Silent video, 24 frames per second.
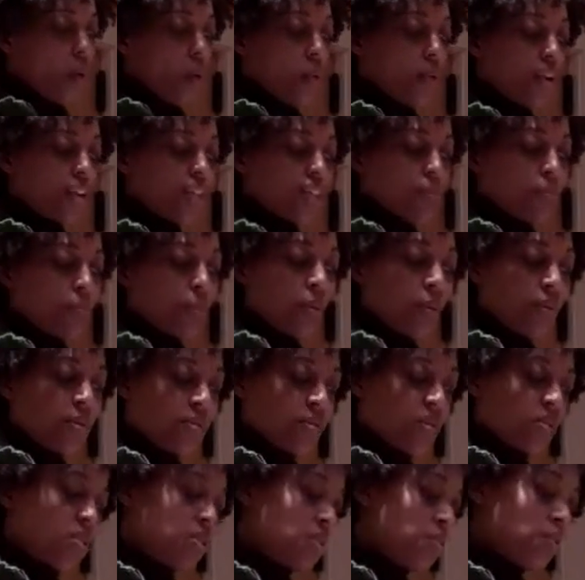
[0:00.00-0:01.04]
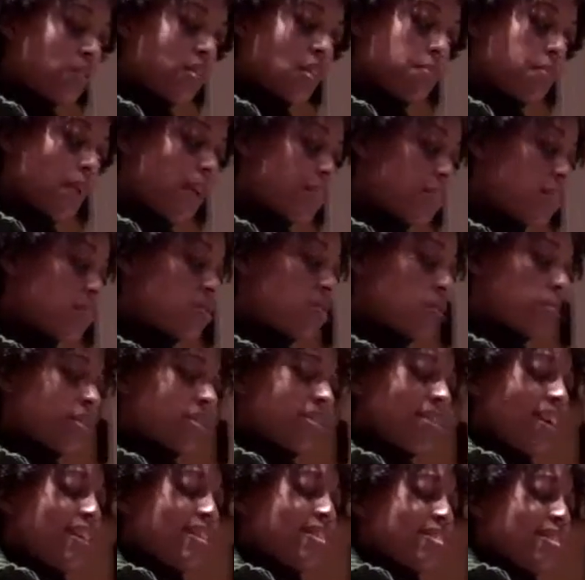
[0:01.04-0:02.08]
We're not supposed to shoot the messenger,
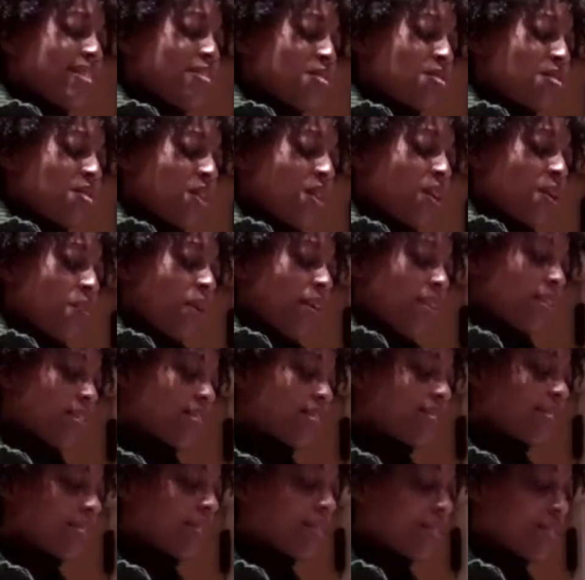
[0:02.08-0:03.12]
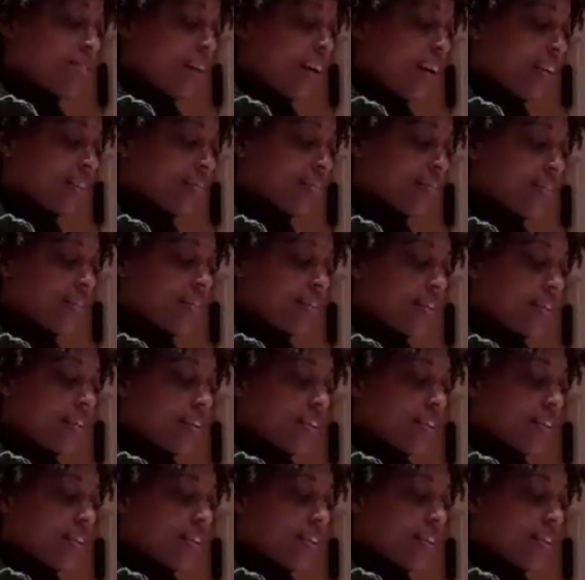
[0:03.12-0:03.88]
besides teacher took away our slingshots.